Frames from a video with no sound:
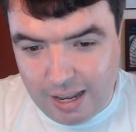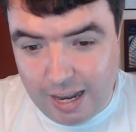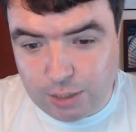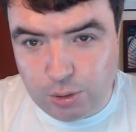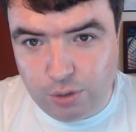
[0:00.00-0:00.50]

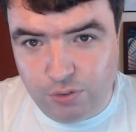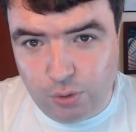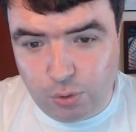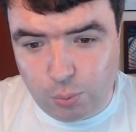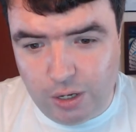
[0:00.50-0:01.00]
as we
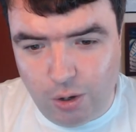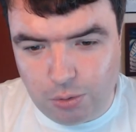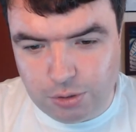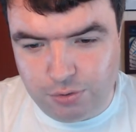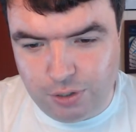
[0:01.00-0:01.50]
review 3
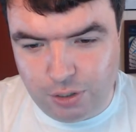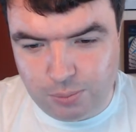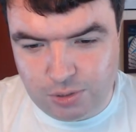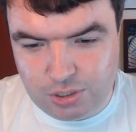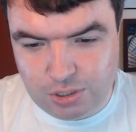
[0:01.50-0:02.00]
horror
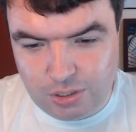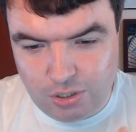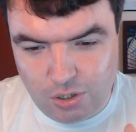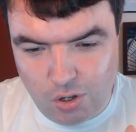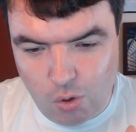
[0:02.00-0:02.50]
films
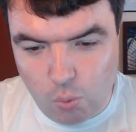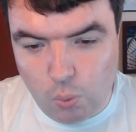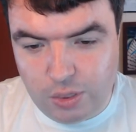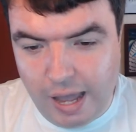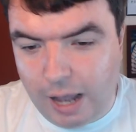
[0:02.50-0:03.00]

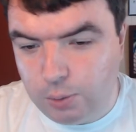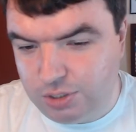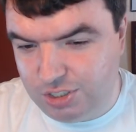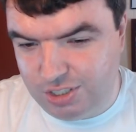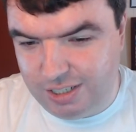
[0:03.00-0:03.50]
with
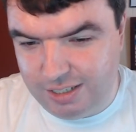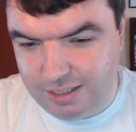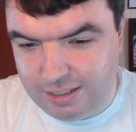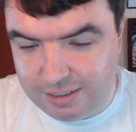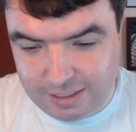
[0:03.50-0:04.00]
House
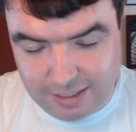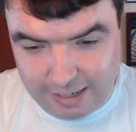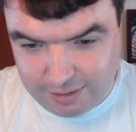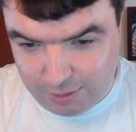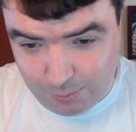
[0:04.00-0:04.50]
in the title.